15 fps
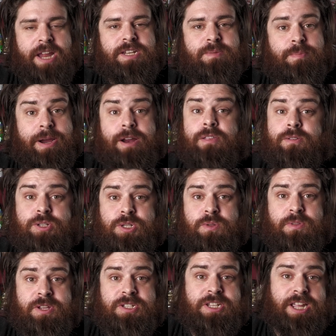to pair those two
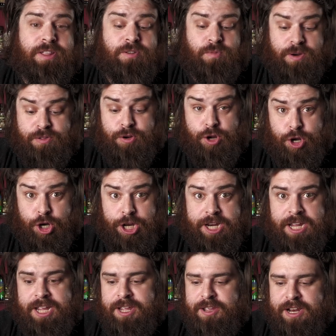things together where they're good.